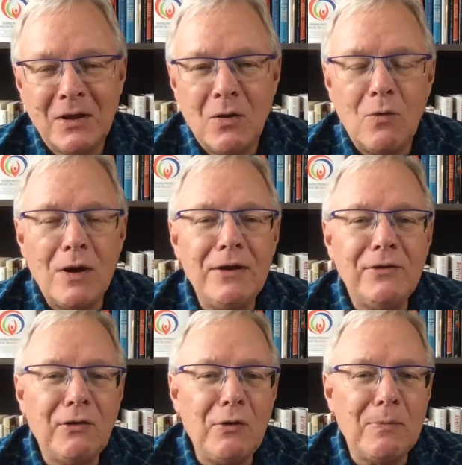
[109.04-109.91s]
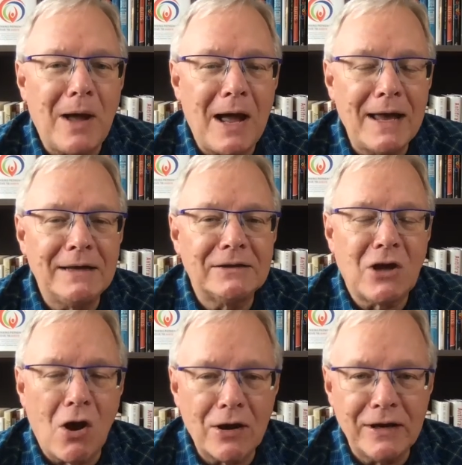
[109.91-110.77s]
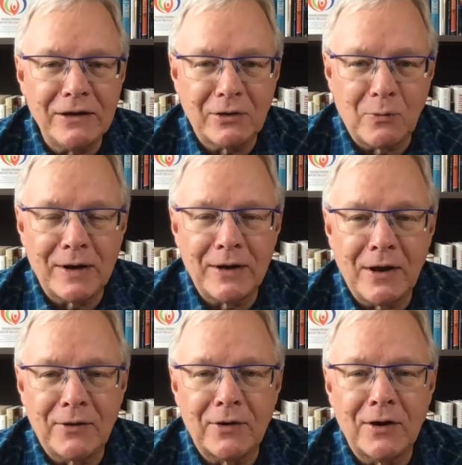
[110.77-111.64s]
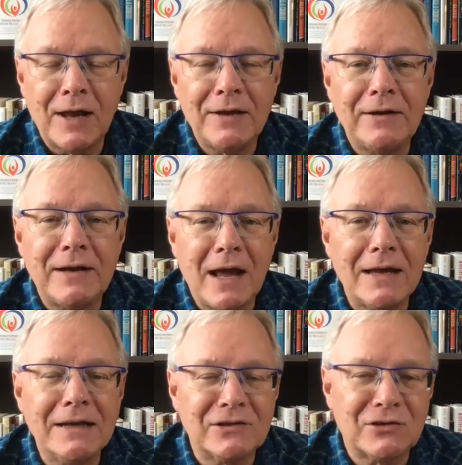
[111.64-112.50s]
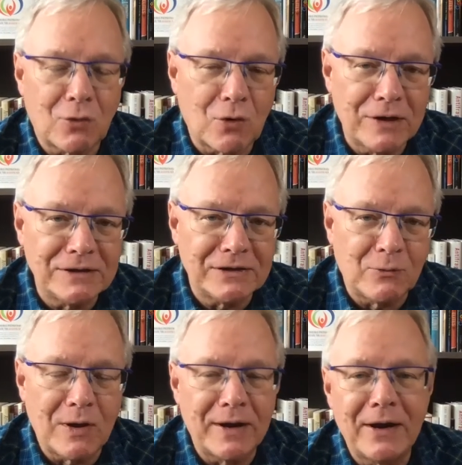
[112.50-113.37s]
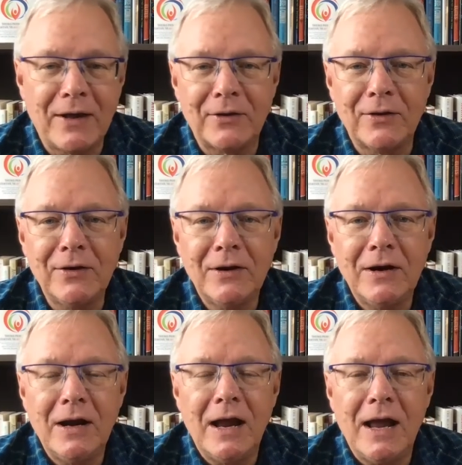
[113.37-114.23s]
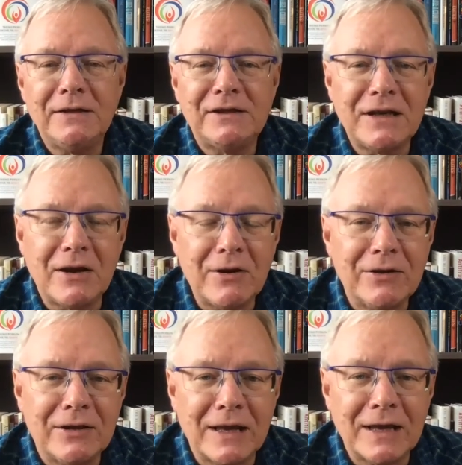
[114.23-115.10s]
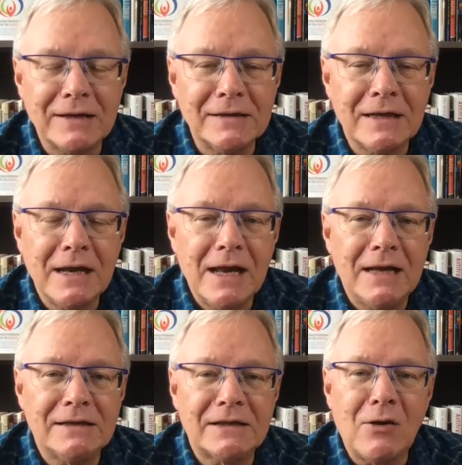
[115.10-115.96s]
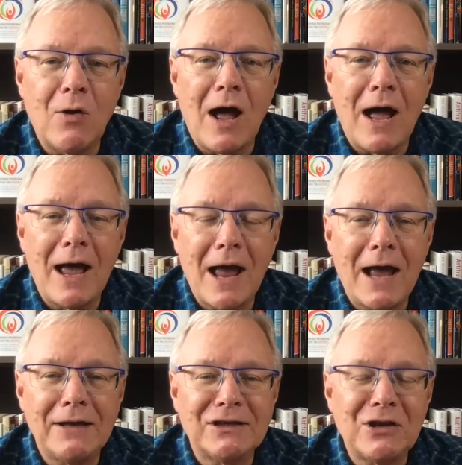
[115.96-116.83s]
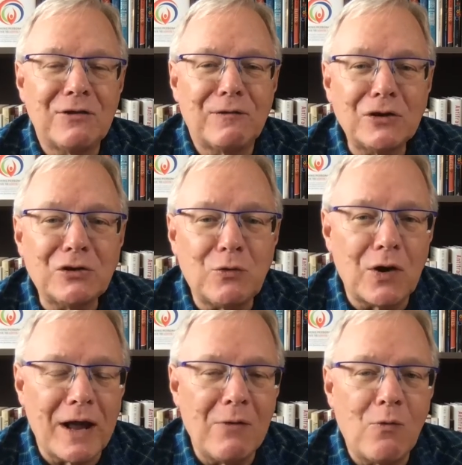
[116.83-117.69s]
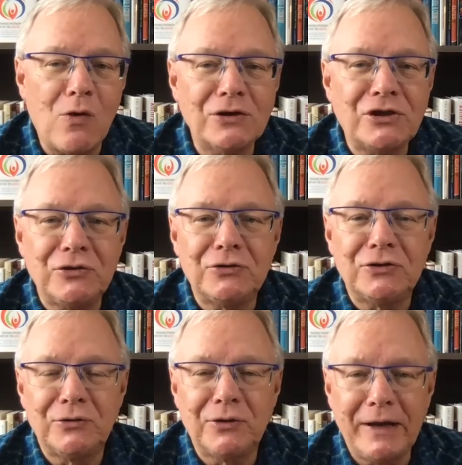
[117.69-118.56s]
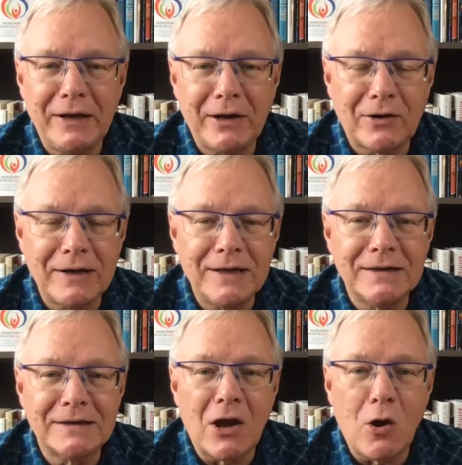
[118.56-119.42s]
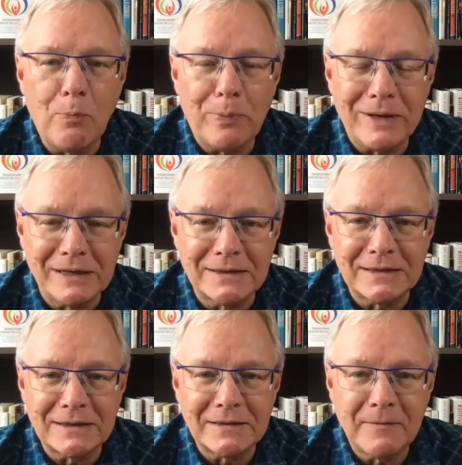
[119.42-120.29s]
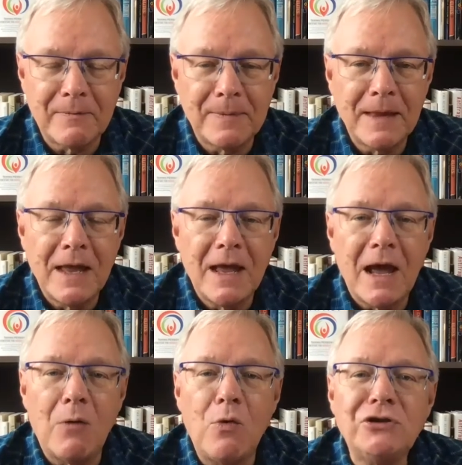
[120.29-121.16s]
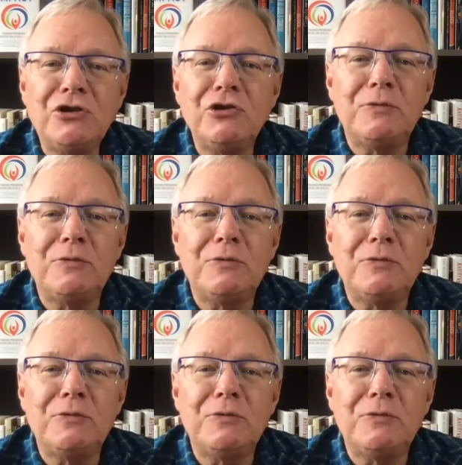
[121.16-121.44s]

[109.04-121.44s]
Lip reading: Well, you do it by talking to one another and telling stories to one another and sharing things. And so the first word I want you to hear is openness. I want you to